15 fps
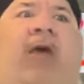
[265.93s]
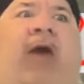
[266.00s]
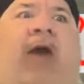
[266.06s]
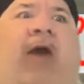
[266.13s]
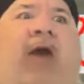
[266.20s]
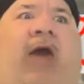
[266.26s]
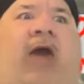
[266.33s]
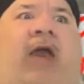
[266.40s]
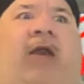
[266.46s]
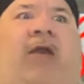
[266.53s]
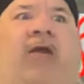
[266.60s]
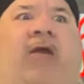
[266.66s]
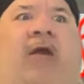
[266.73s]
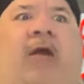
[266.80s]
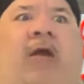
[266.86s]
and
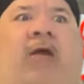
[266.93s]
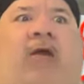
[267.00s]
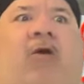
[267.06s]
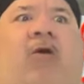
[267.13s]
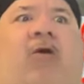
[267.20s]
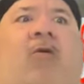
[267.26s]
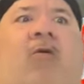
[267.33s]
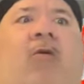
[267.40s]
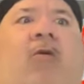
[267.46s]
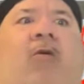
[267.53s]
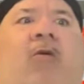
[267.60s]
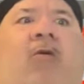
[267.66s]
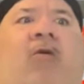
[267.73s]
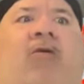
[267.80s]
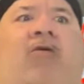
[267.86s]
you
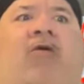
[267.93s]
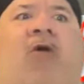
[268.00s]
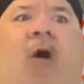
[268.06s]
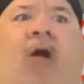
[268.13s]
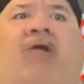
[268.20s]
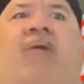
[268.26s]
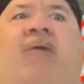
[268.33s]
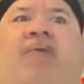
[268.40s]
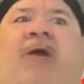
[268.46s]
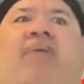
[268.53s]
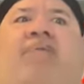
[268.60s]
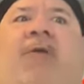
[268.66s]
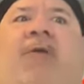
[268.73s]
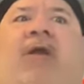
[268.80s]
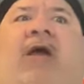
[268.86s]
talk to
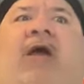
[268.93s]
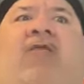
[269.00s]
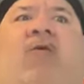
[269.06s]
people there.